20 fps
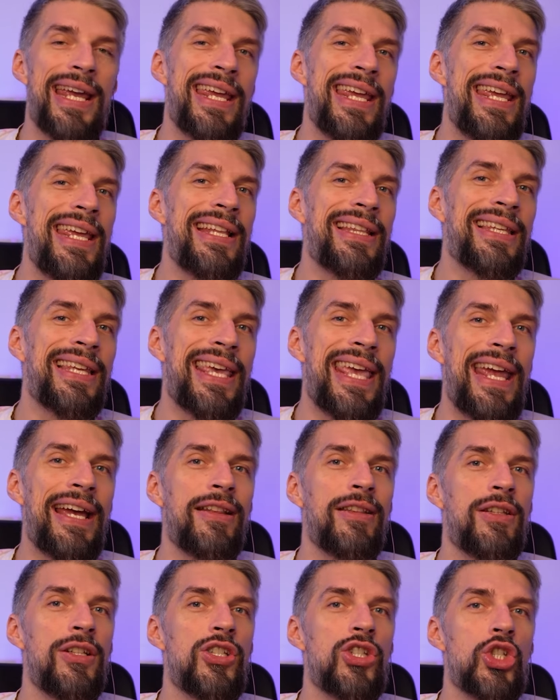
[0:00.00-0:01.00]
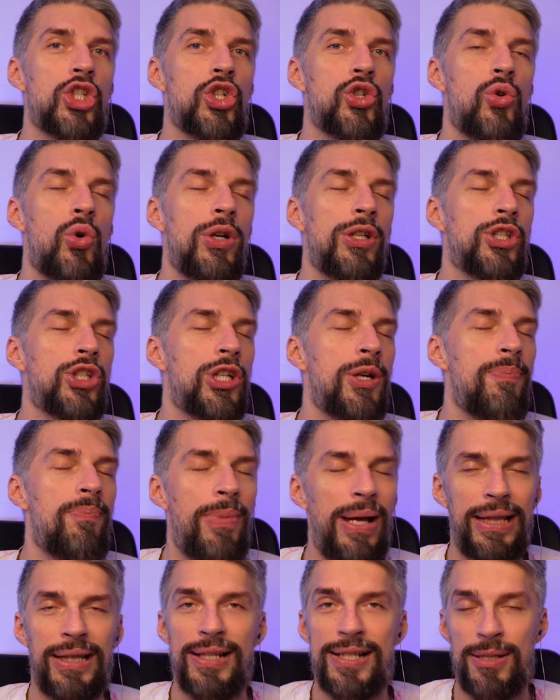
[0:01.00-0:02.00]
it can destroy
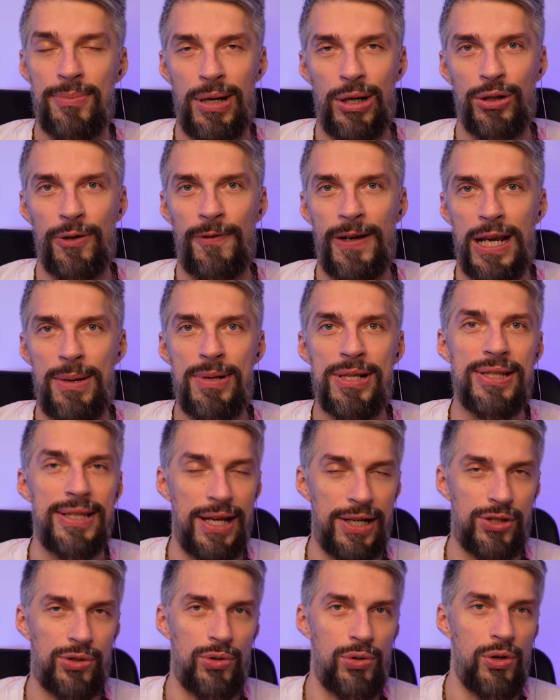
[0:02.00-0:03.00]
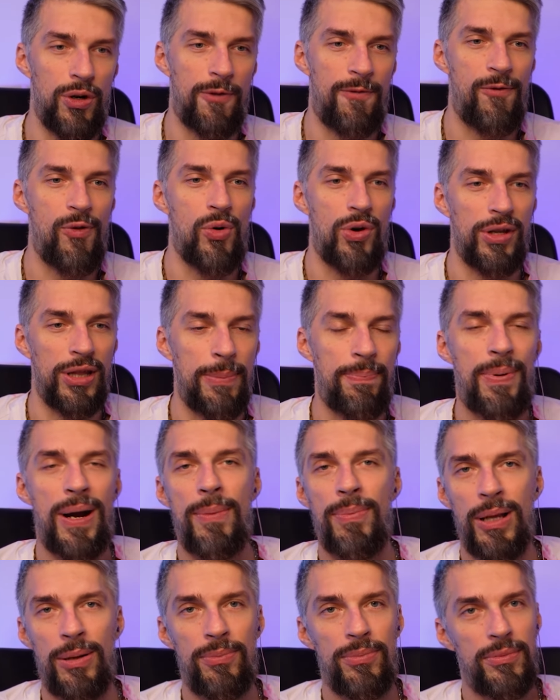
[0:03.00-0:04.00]
tremendous amount of enemies next to your fort. The
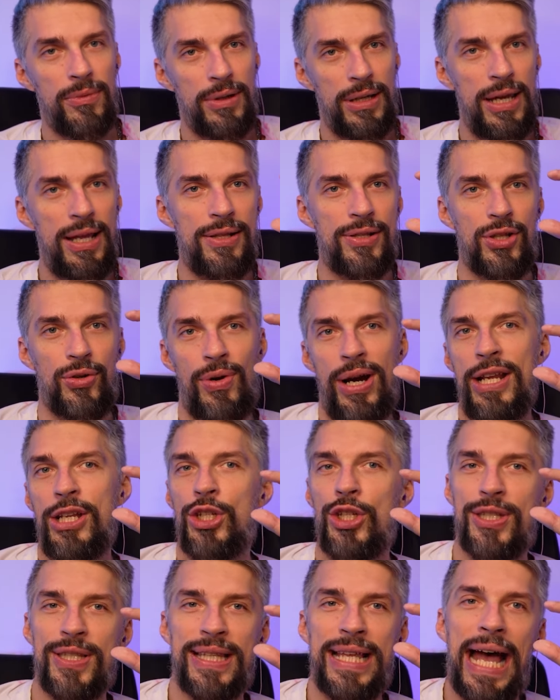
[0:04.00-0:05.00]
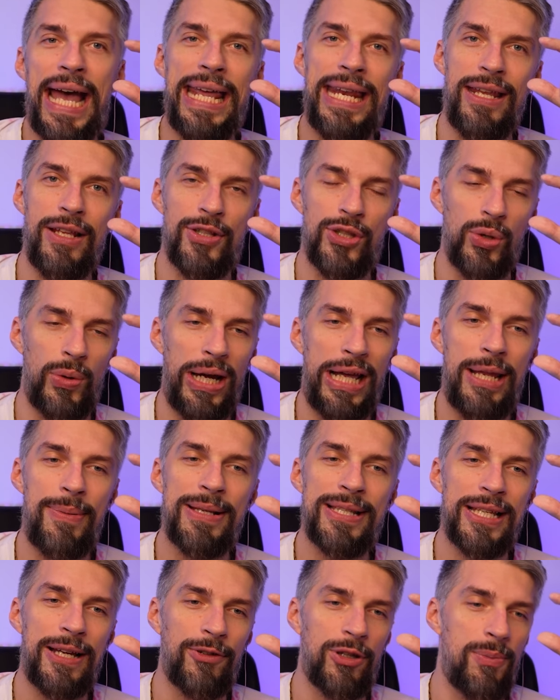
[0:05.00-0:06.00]
problem, its range is tiny, so
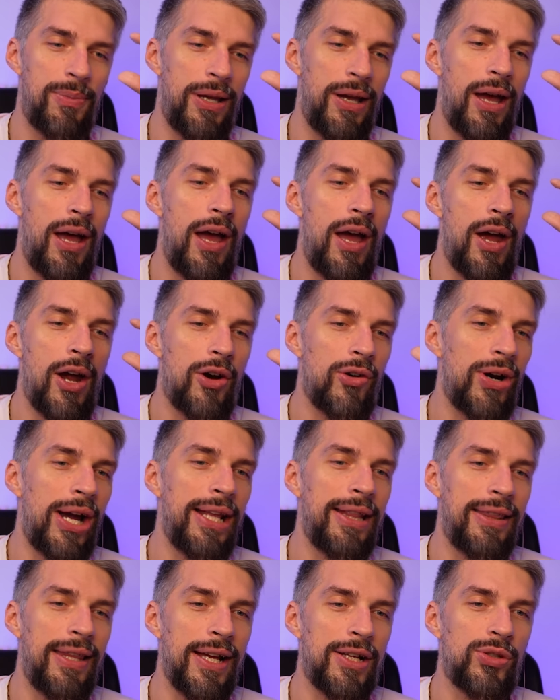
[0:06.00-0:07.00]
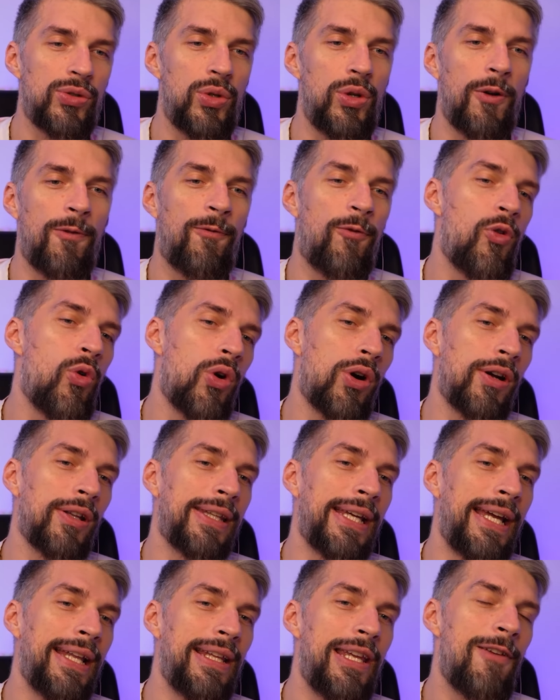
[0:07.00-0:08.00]
enemies have to be right next to your
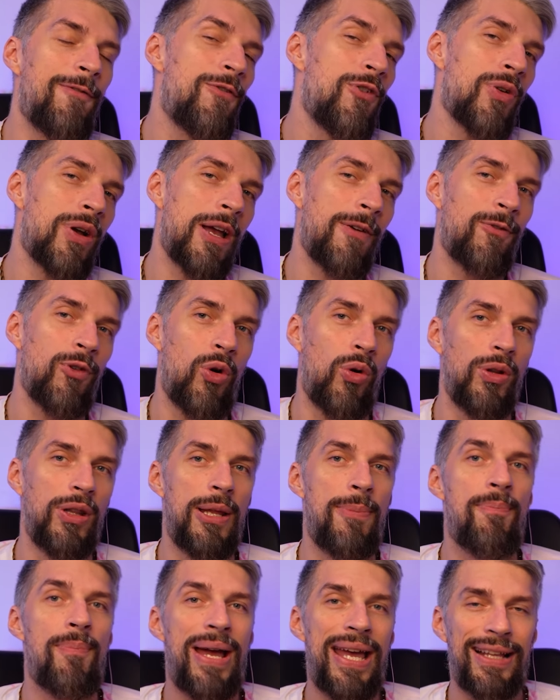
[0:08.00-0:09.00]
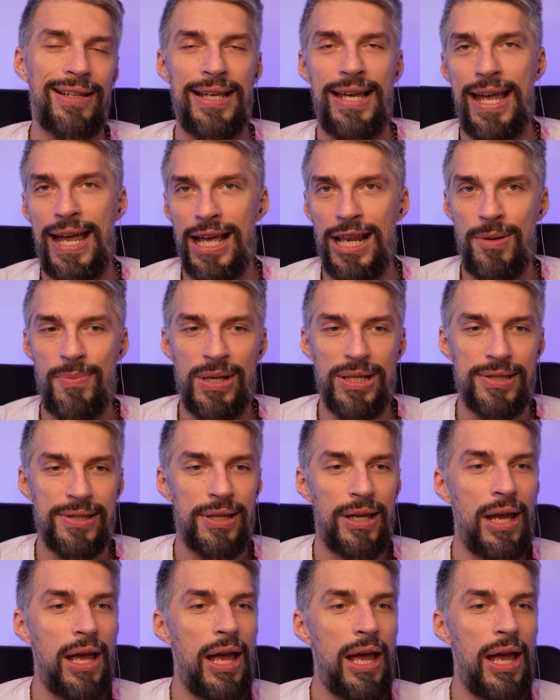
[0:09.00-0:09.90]
fort, and if you have only melee enemies,